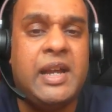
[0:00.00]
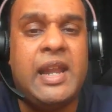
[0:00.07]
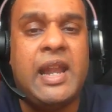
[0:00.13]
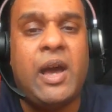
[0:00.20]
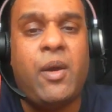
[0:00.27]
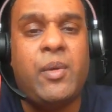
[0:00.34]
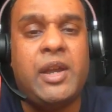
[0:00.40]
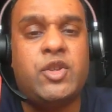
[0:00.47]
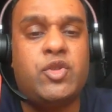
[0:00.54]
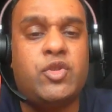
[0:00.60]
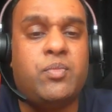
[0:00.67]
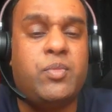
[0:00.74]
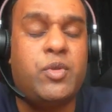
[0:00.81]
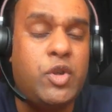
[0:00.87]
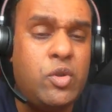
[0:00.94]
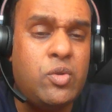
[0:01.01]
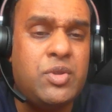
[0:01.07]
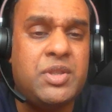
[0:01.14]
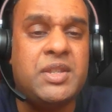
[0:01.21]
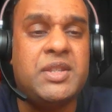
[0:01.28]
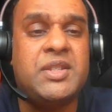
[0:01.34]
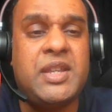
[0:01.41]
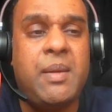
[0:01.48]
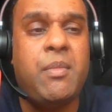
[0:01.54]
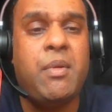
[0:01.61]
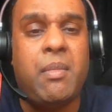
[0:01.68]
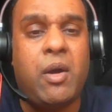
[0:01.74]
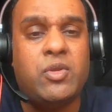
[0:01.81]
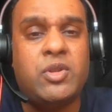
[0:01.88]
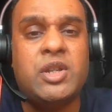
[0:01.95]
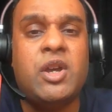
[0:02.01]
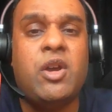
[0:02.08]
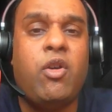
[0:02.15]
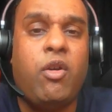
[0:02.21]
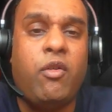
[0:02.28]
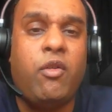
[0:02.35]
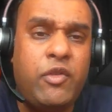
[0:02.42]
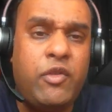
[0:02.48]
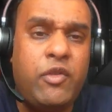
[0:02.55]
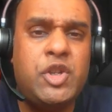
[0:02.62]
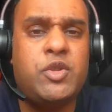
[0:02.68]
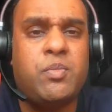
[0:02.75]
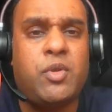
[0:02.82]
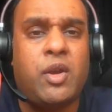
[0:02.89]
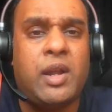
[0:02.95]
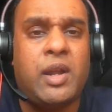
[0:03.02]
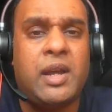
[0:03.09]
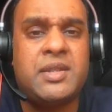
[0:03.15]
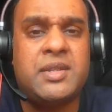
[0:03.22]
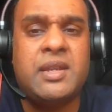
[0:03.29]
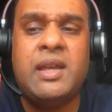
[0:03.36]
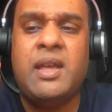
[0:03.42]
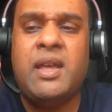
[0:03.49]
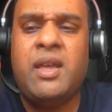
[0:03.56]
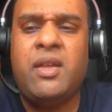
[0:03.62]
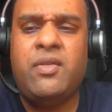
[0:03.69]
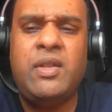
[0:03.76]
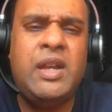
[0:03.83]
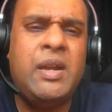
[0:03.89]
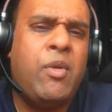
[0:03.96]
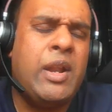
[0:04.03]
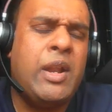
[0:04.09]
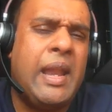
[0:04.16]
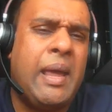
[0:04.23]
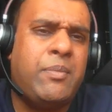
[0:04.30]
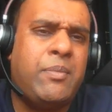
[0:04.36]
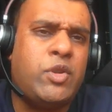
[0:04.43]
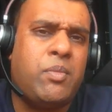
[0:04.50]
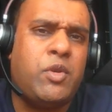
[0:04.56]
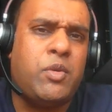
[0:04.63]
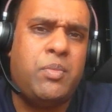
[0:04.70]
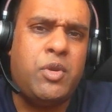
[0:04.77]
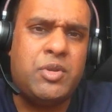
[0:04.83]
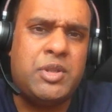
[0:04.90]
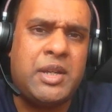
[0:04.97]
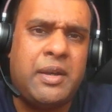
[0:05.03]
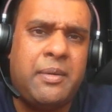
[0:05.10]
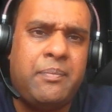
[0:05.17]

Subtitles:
allowing us to produce the same amount of finished products. Think about a laptop computer.